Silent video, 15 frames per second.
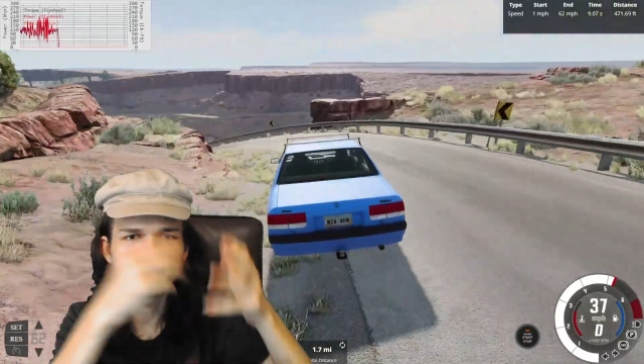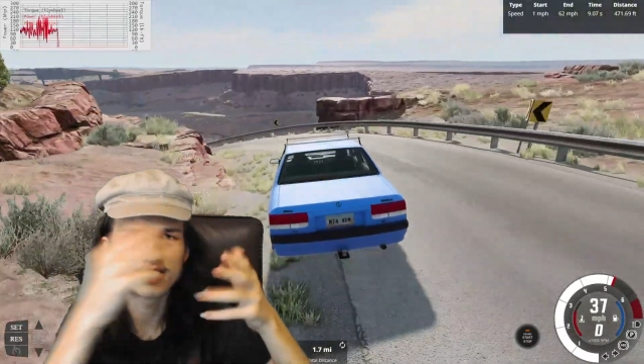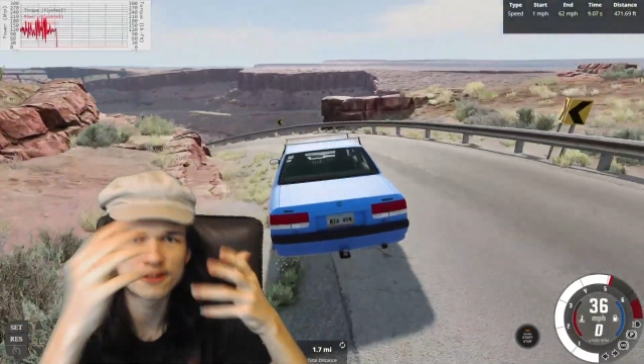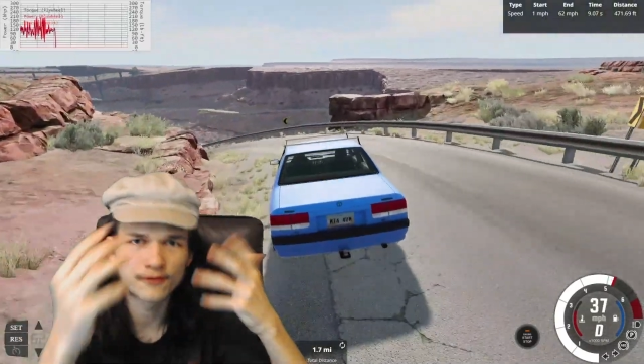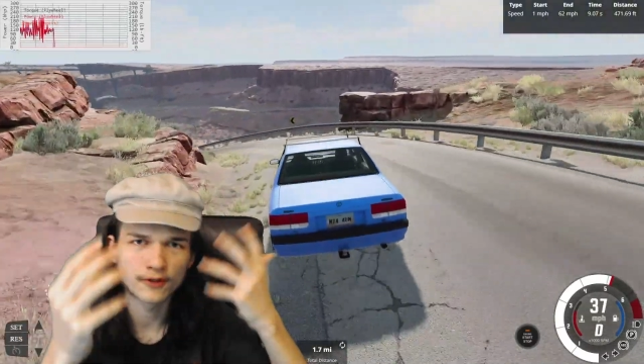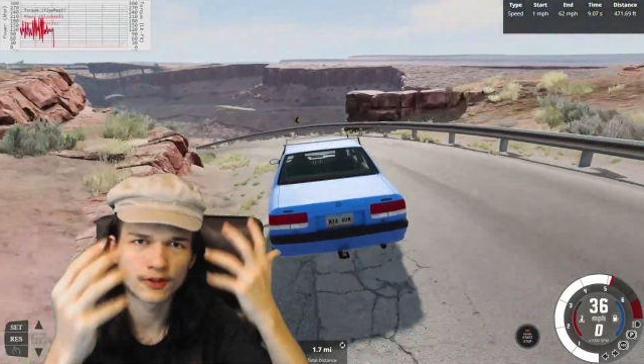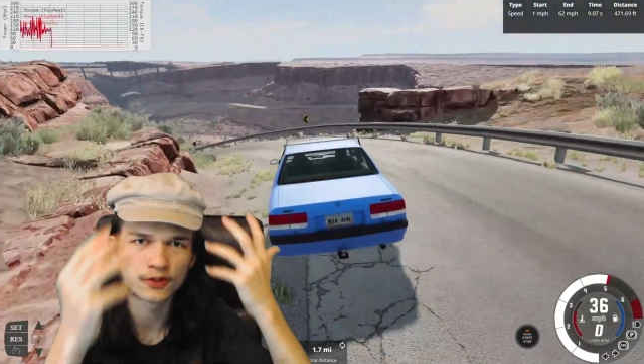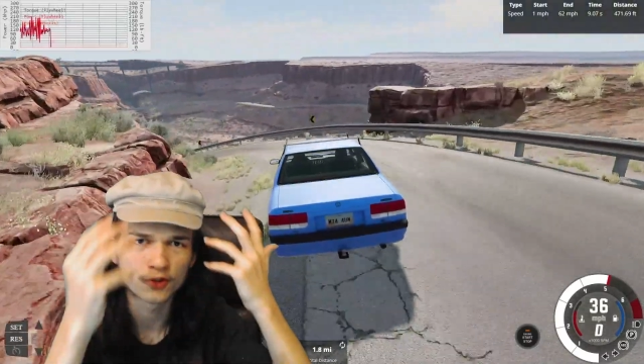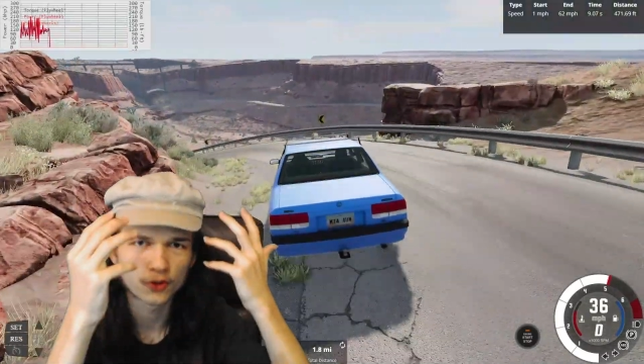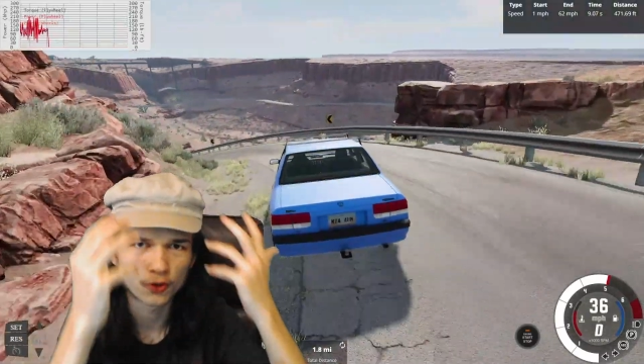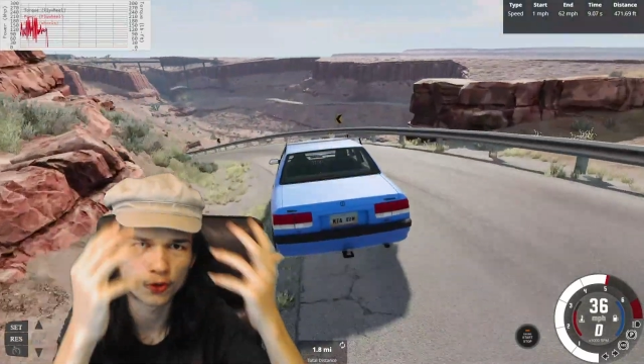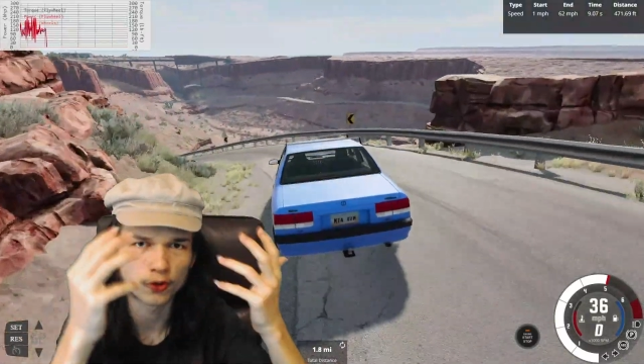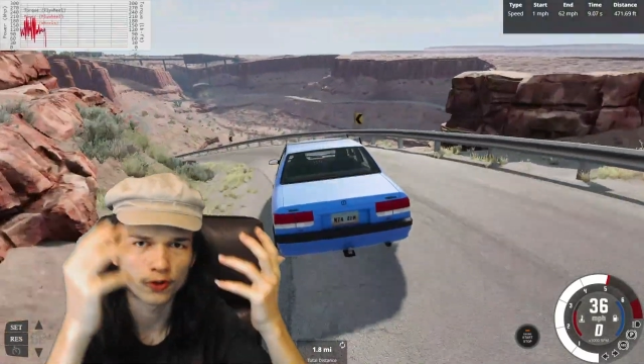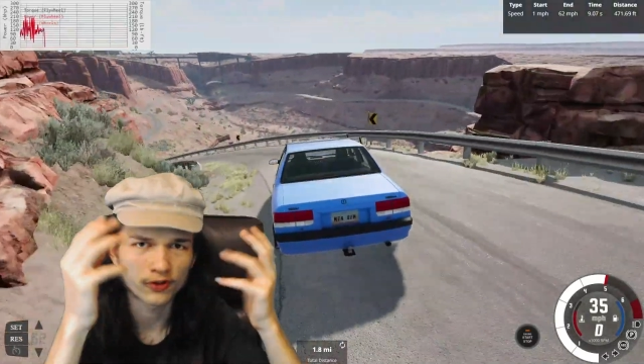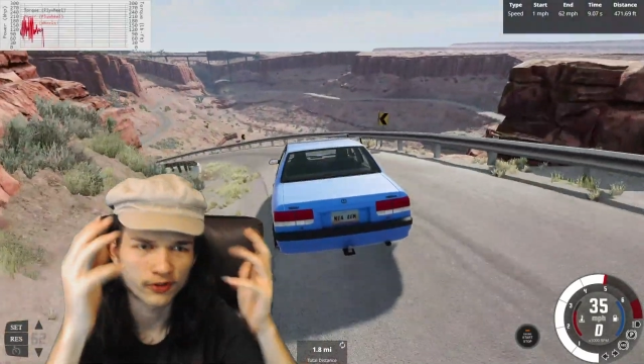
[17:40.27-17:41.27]
different
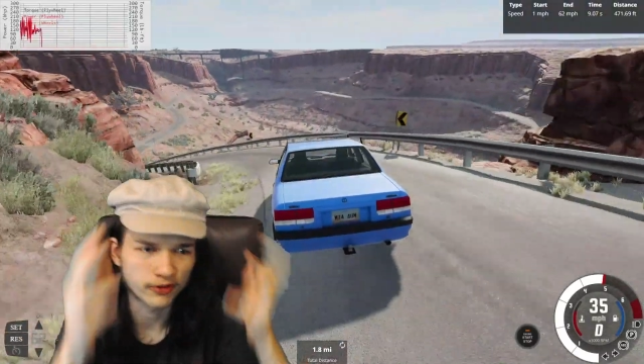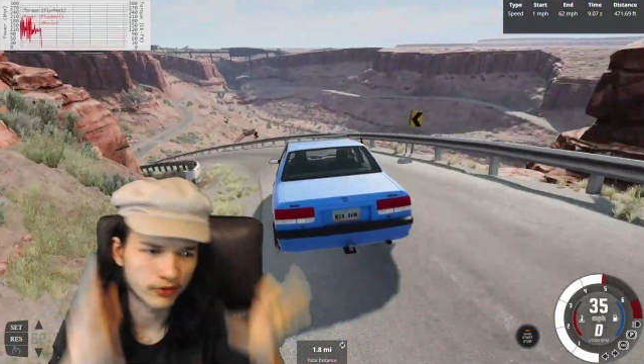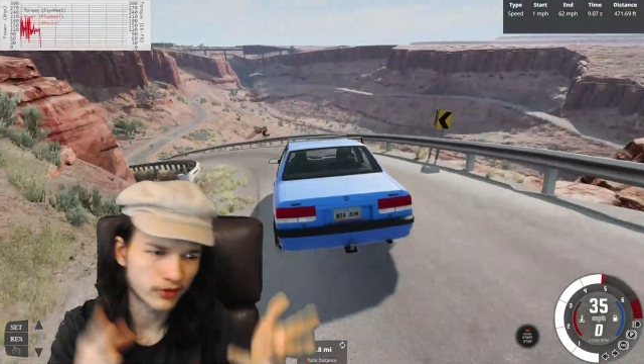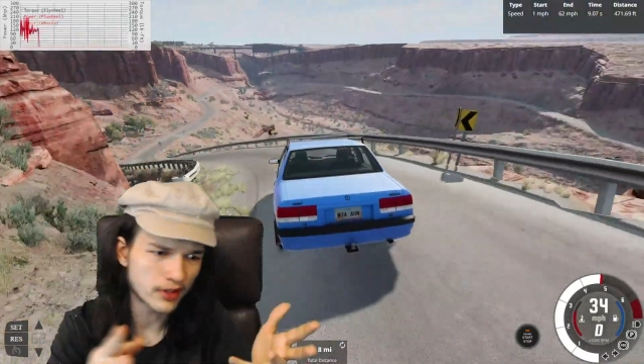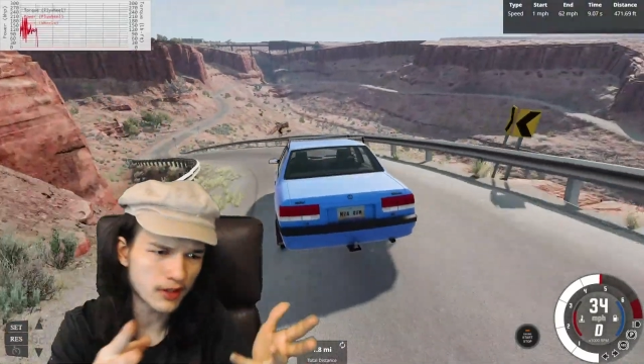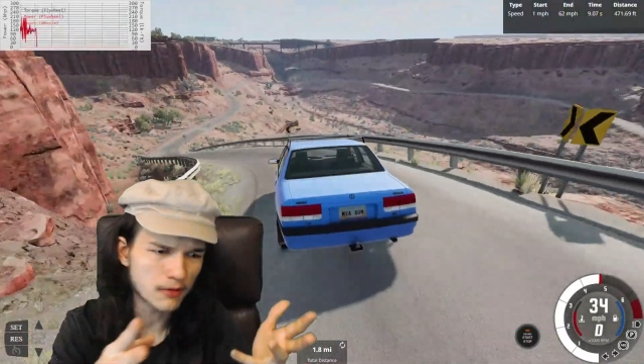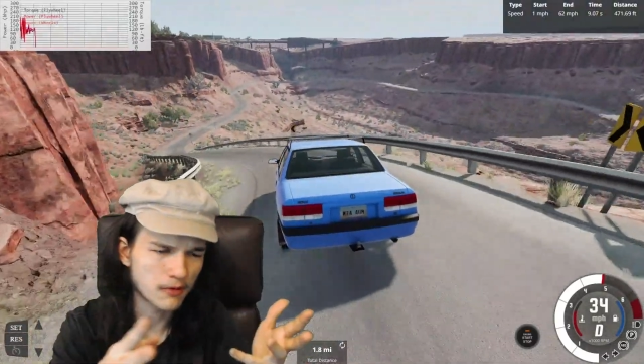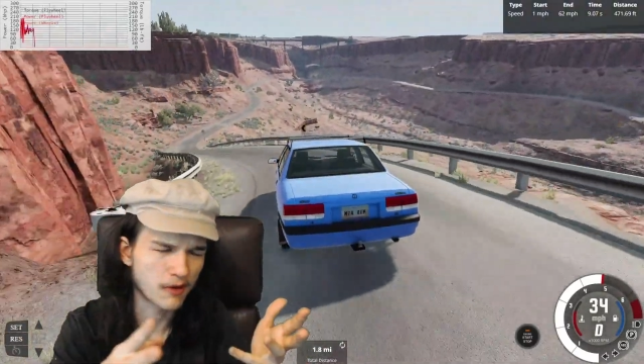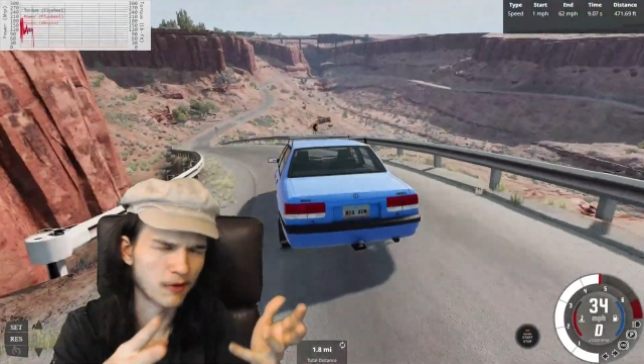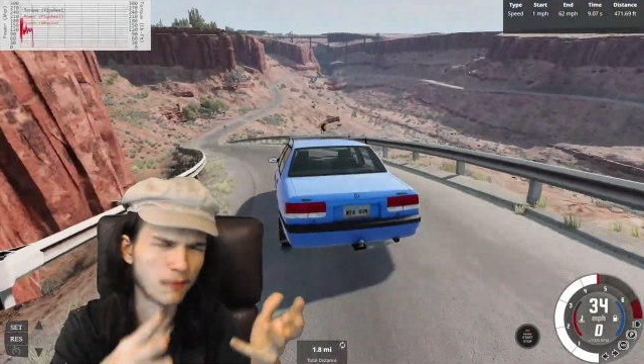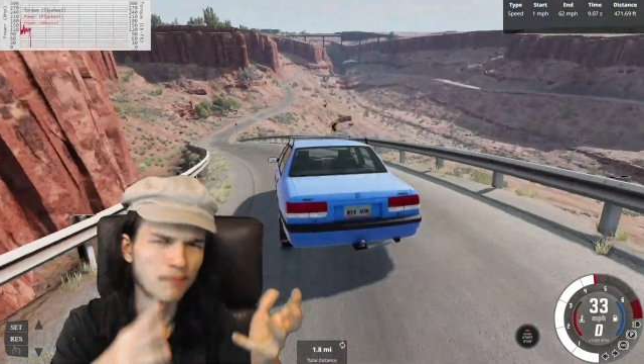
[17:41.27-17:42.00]
Core 2 Duo.